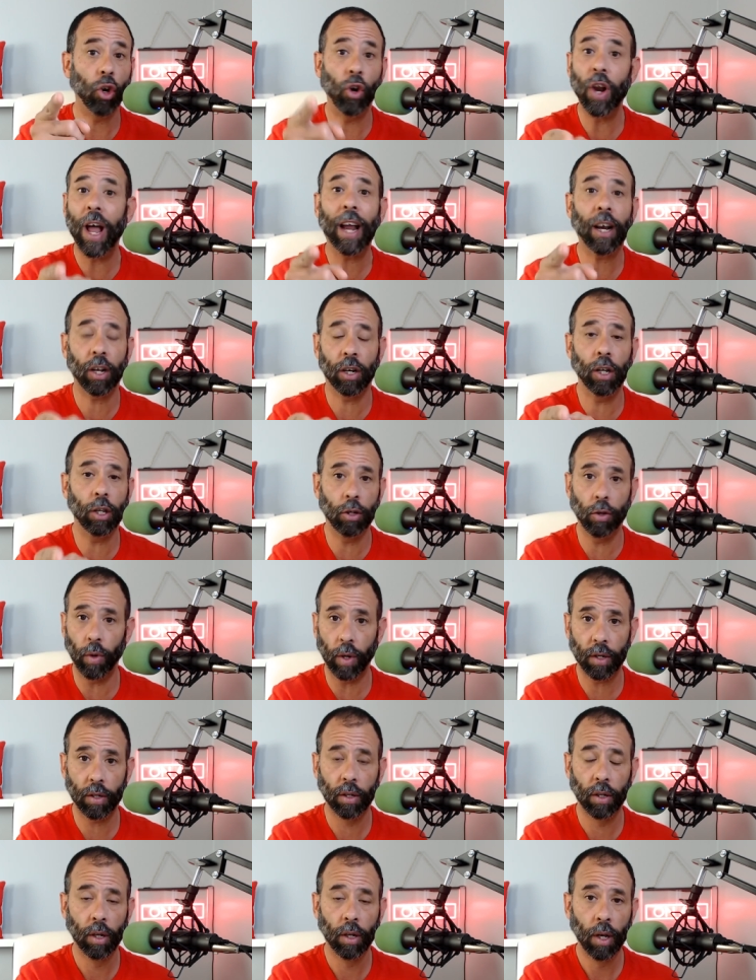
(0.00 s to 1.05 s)
You're not going to
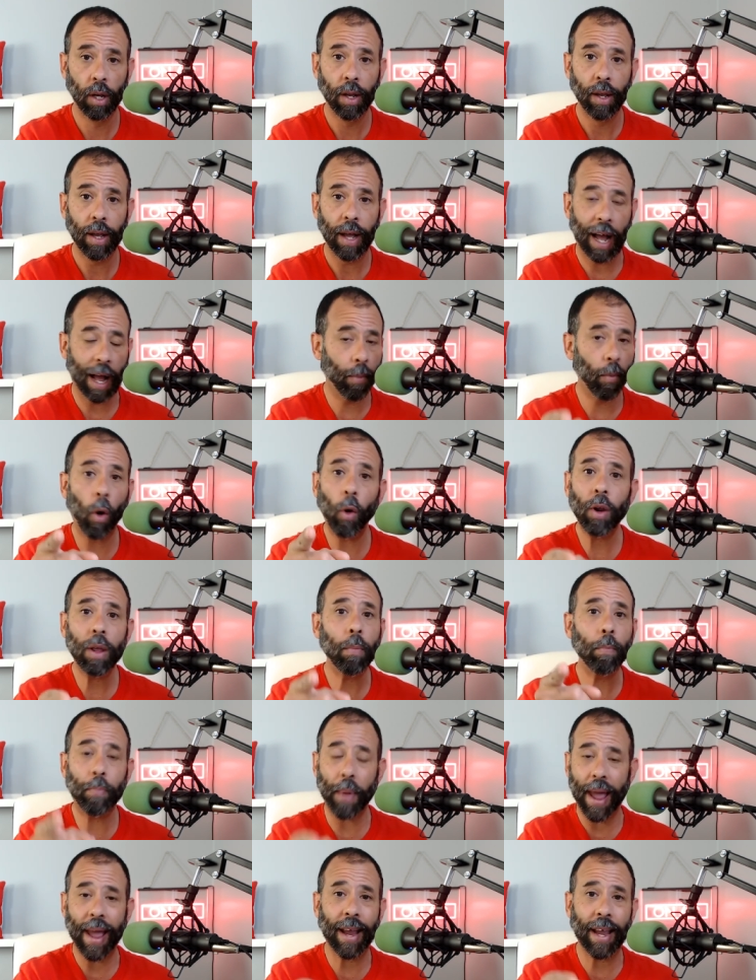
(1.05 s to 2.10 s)
do it. I'm
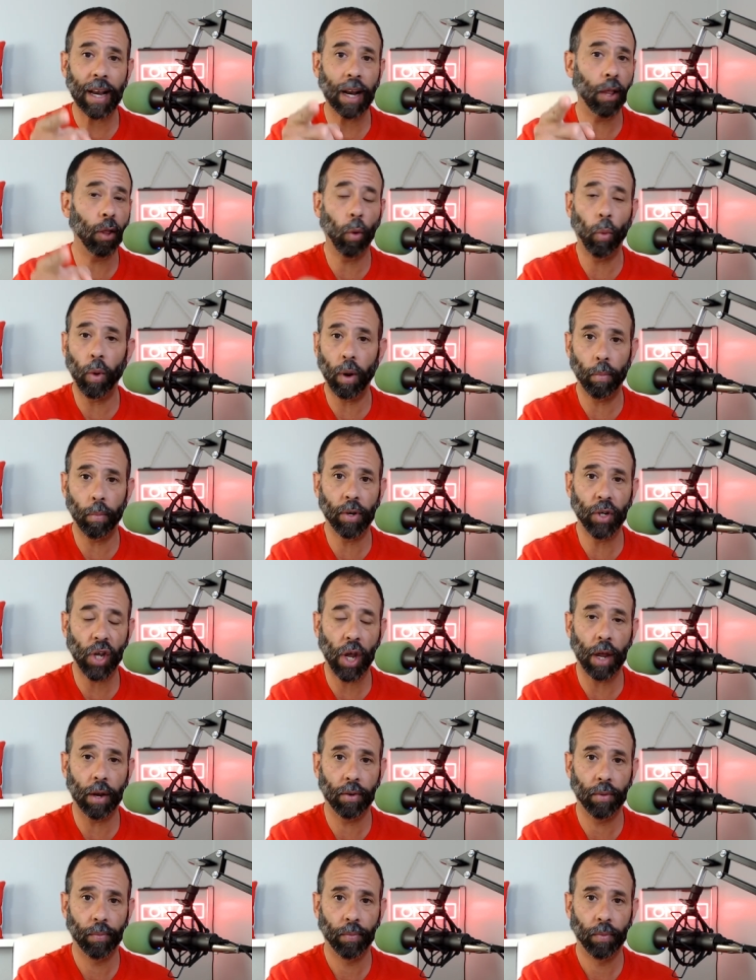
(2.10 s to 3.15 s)
only banking on the
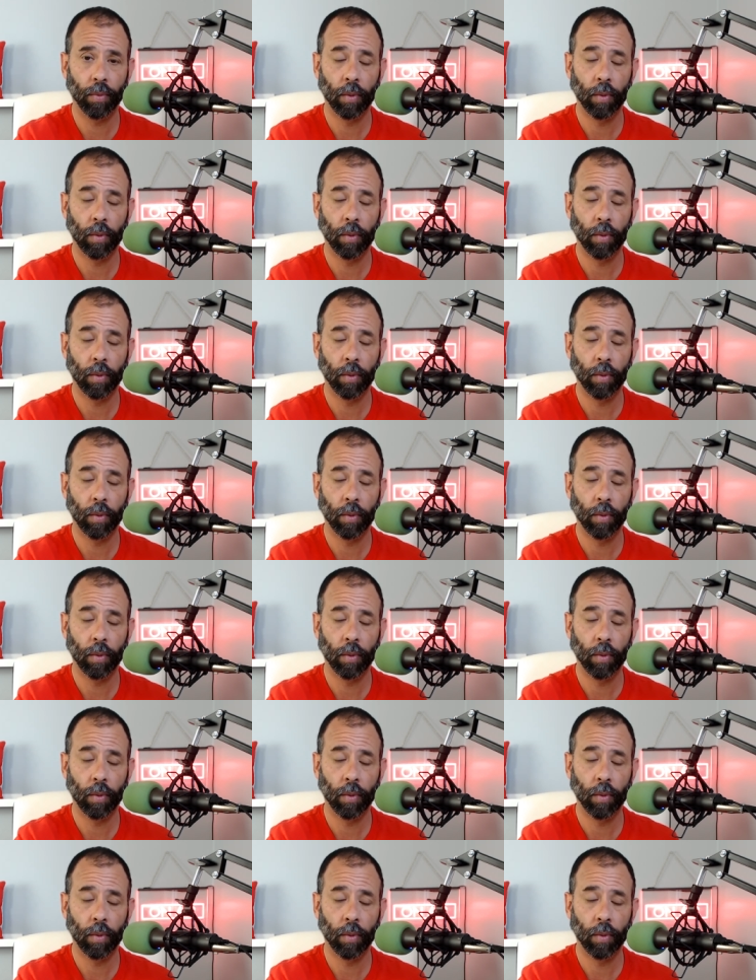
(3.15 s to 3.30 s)
1%.